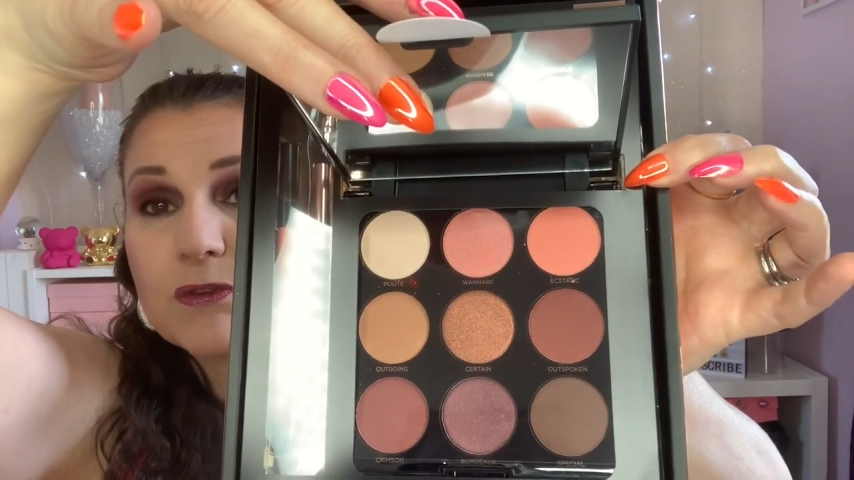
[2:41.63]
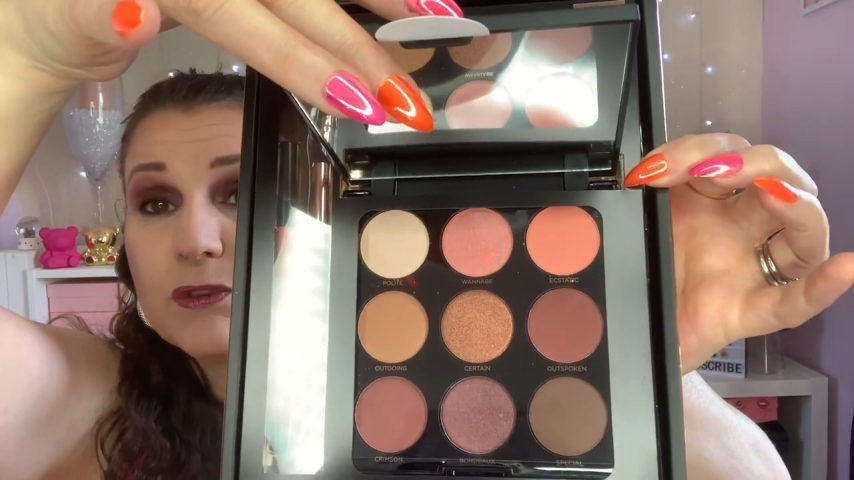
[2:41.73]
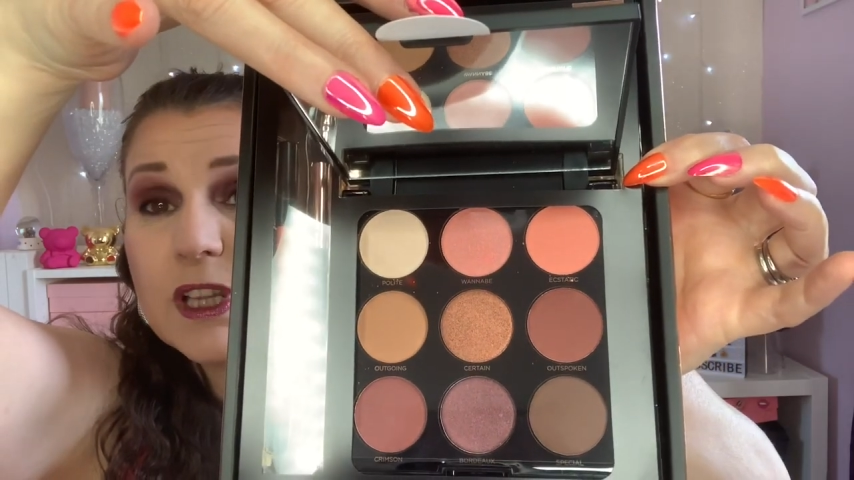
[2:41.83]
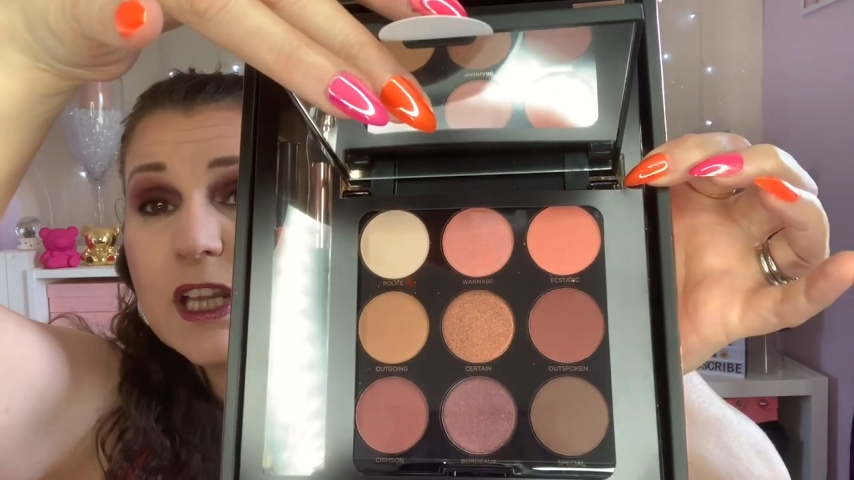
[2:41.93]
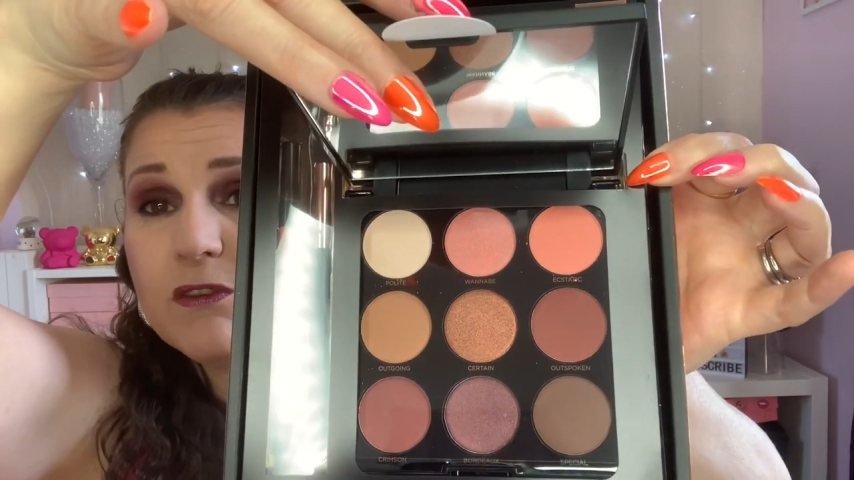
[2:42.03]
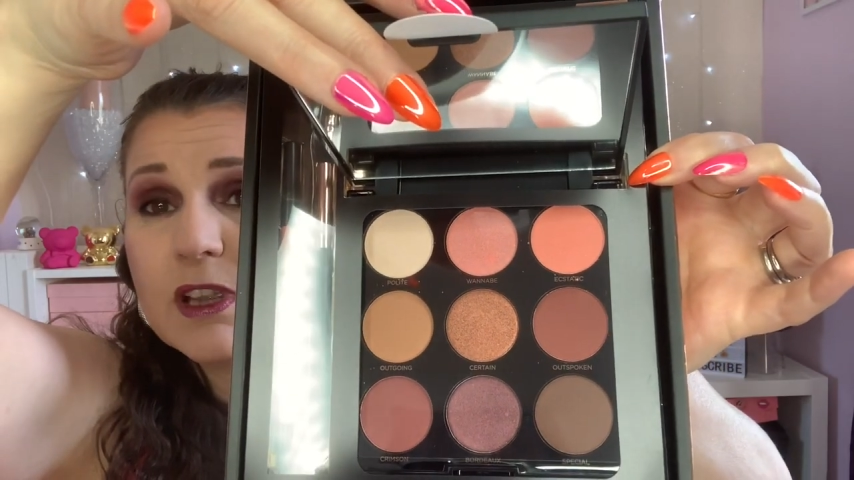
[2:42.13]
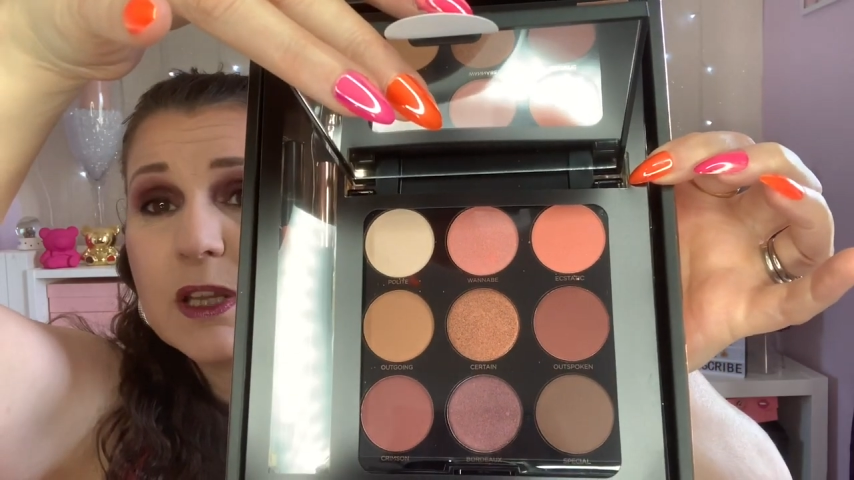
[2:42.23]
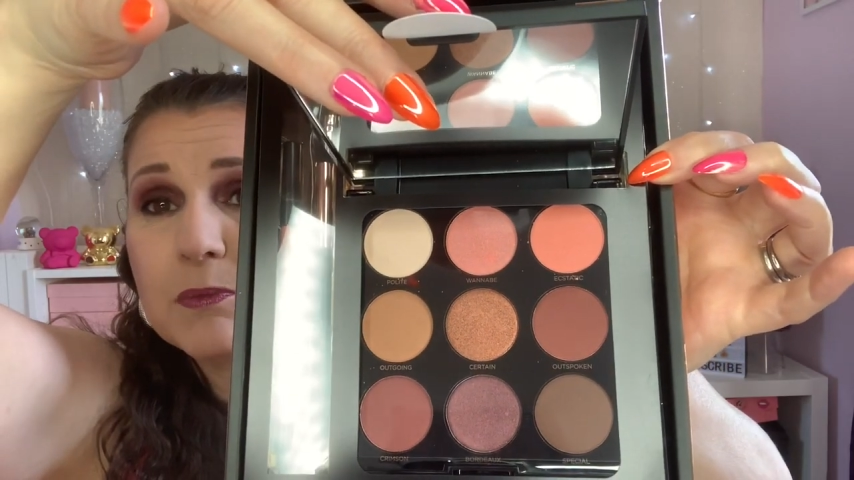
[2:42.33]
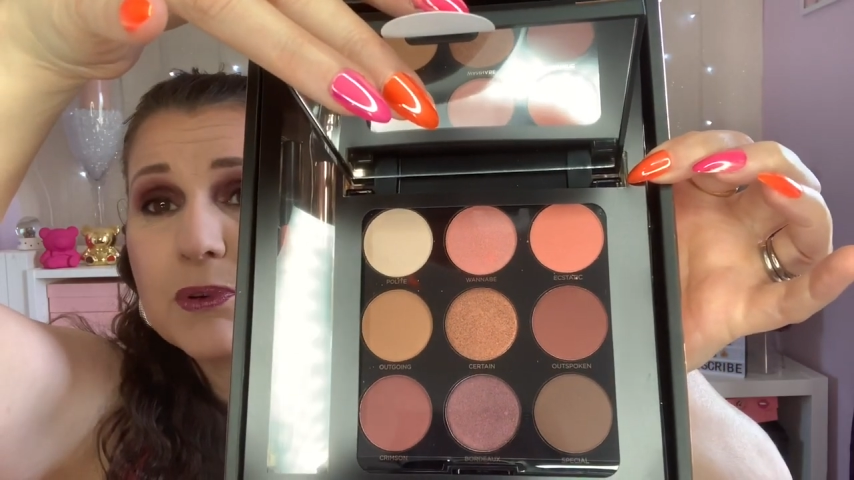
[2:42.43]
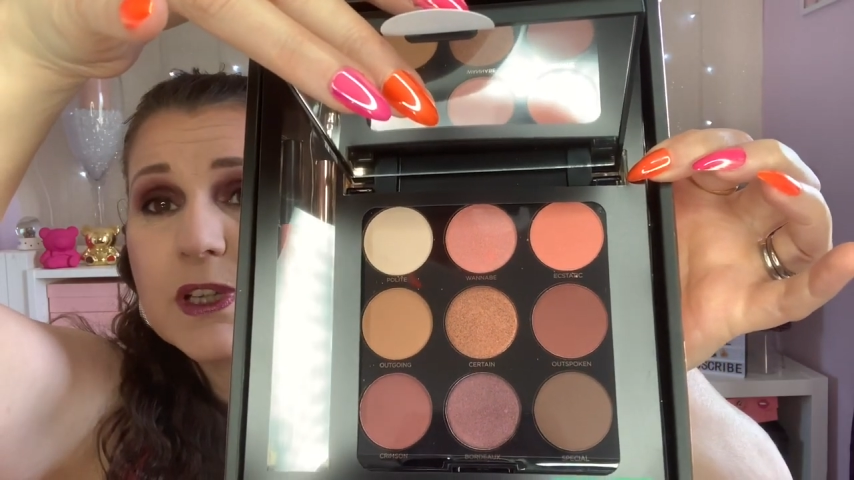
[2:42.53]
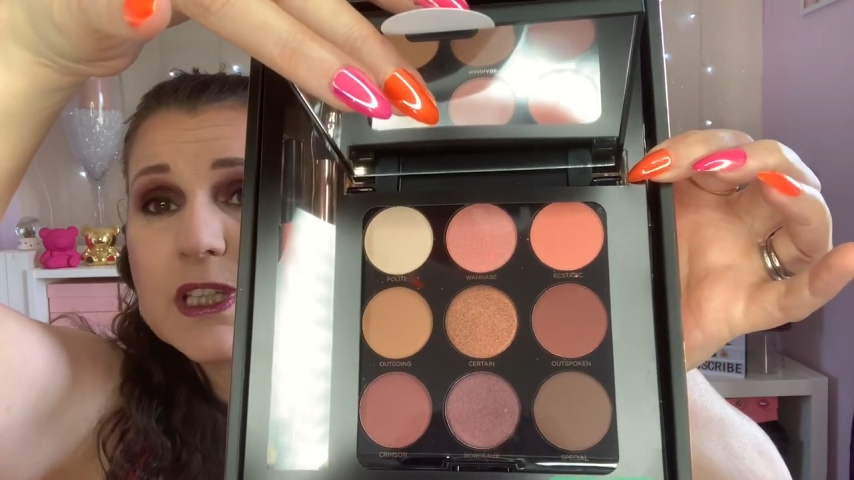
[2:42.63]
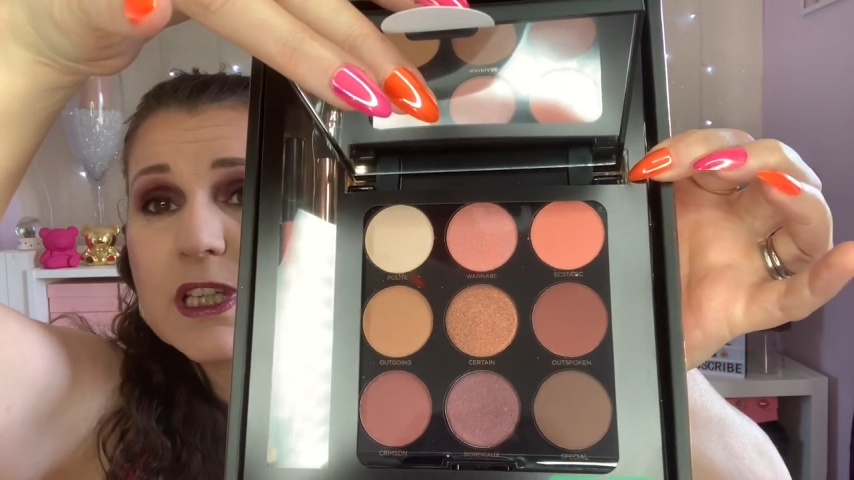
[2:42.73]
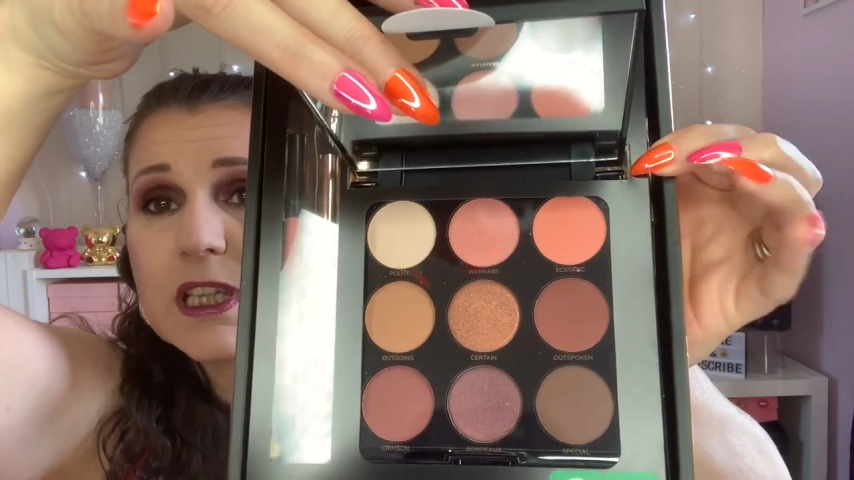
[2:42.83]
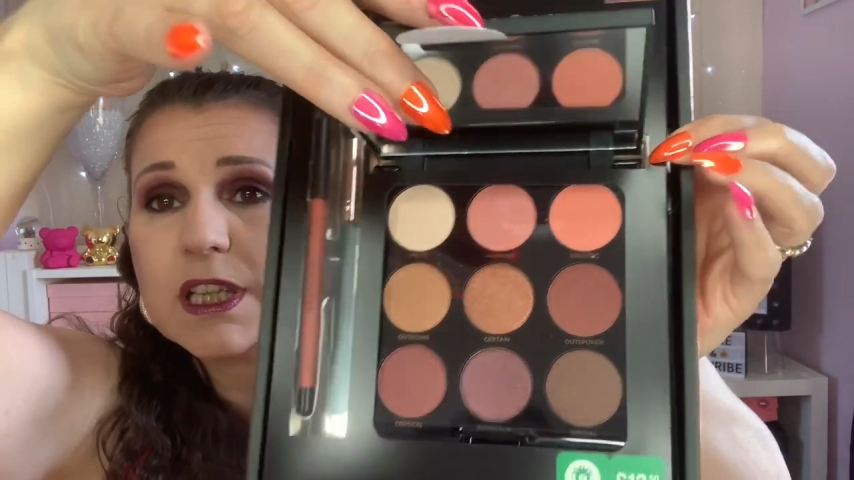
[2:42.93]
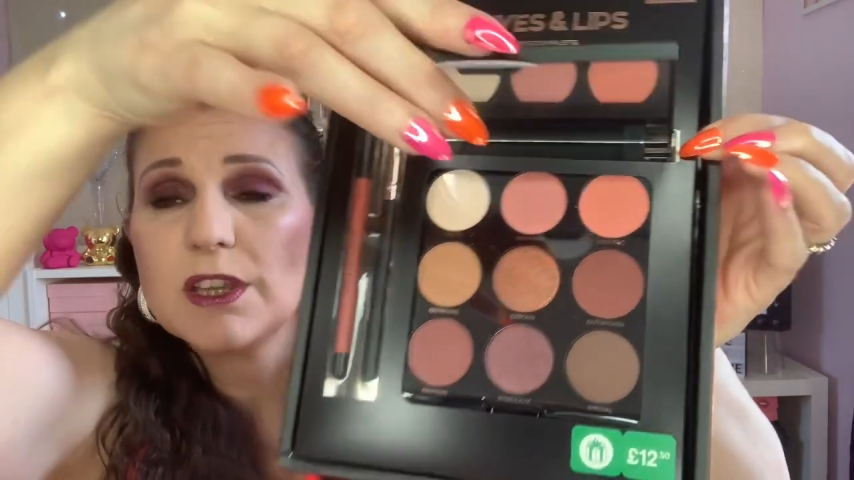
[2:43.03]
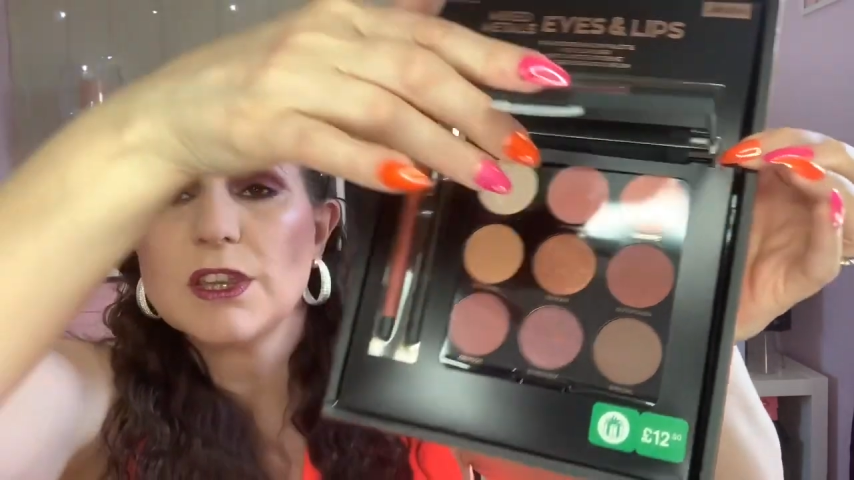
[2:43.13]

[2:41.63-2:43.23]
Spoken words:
Really pretty.